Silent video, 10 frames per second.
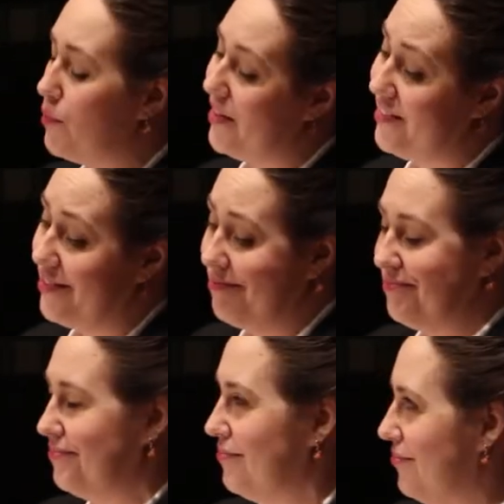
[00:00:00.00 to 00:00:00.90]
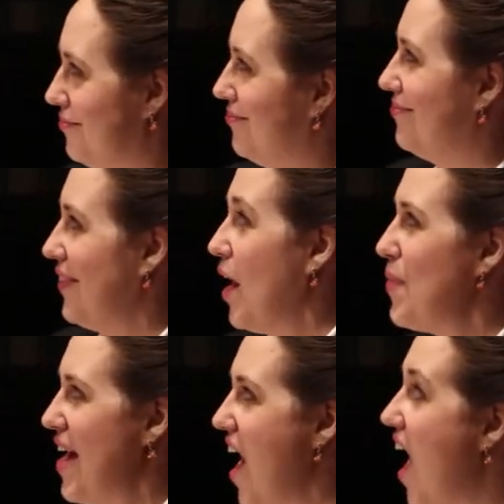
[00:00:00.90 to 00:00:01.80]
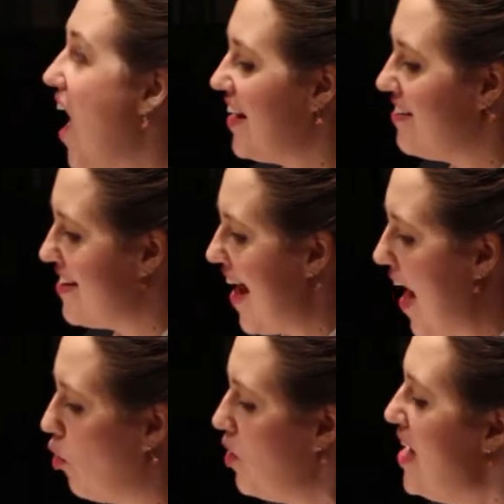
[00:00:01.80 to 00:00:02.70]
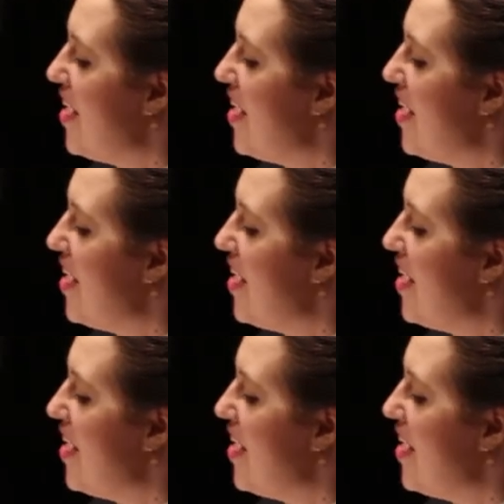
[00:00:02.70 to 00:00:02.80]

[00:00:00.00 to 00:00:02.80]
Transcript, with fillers: but I'm behind now,